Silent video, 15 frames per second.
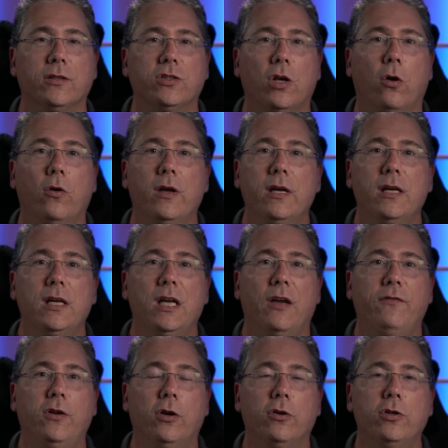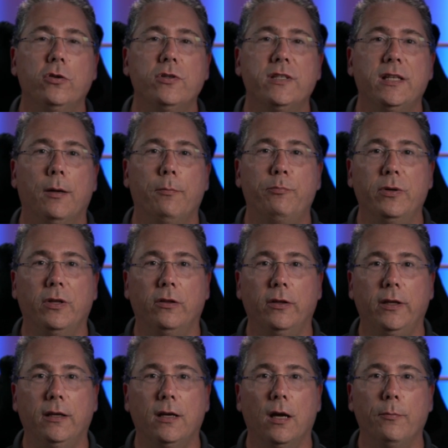So if you're using a
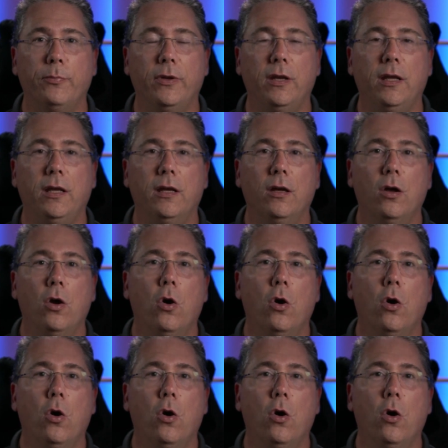billing company